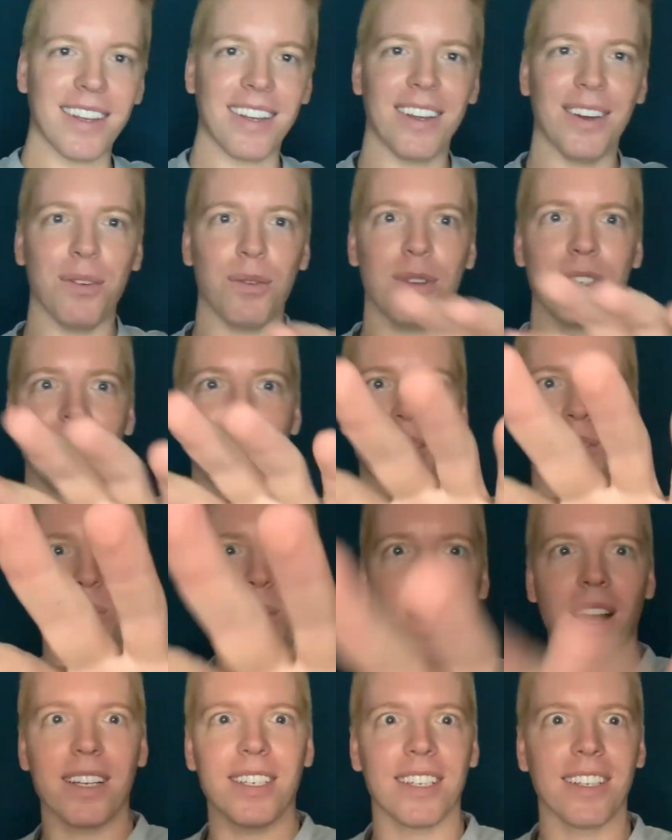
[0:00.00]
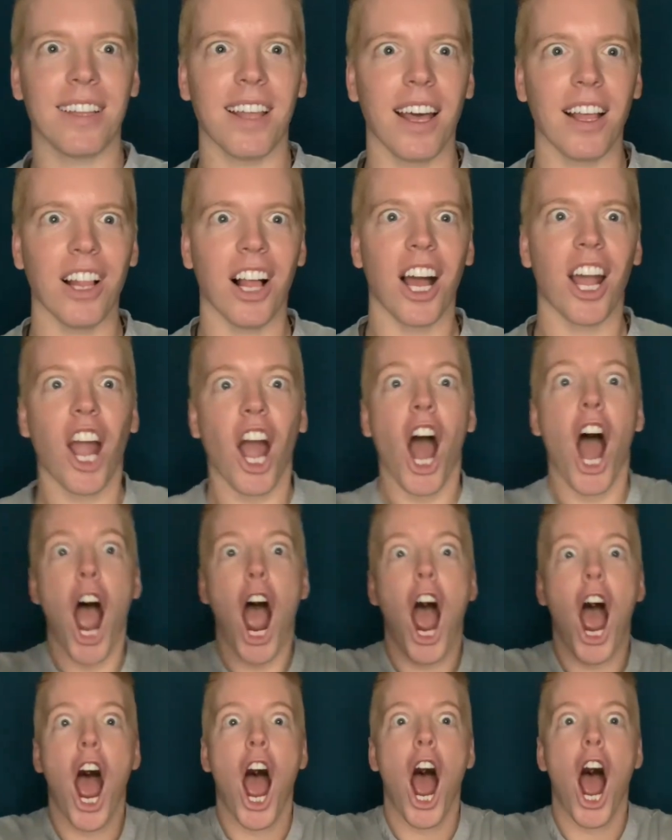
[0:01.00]
and we're just watching that like,
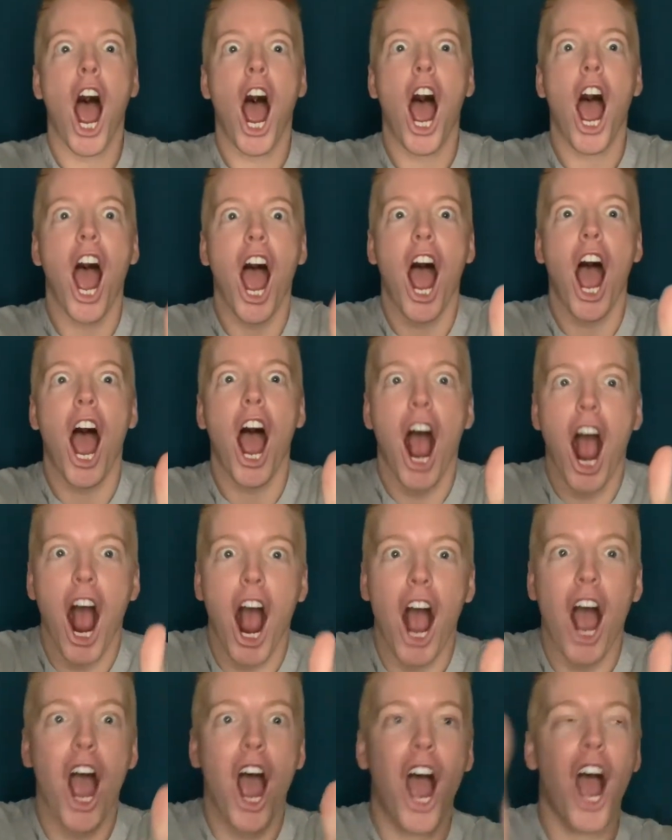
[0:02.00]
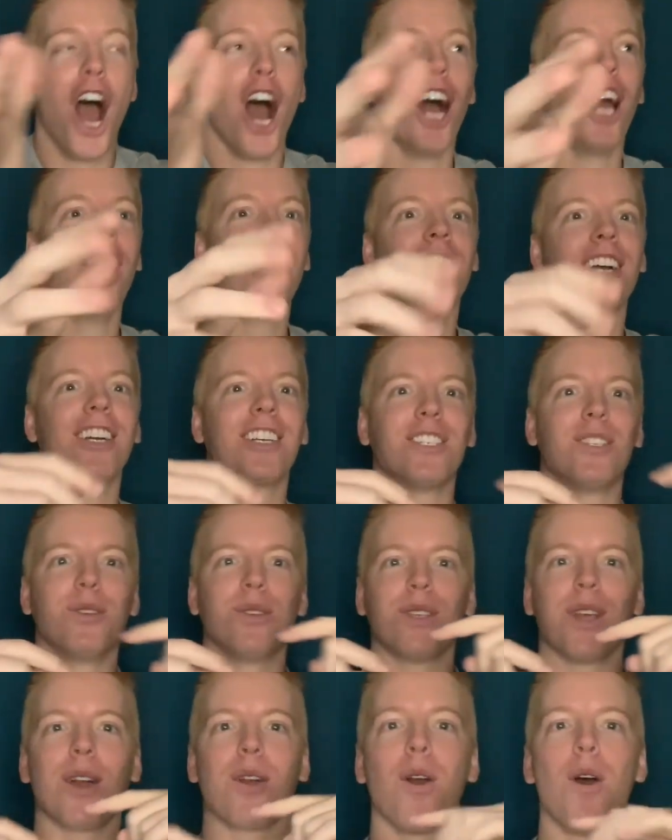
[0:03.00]
because it was
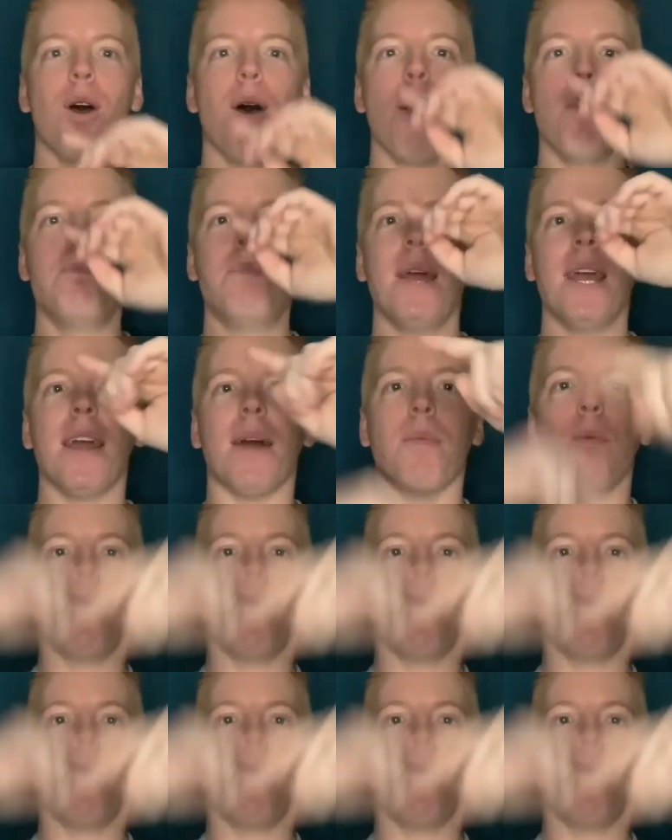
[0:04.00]
like, bam,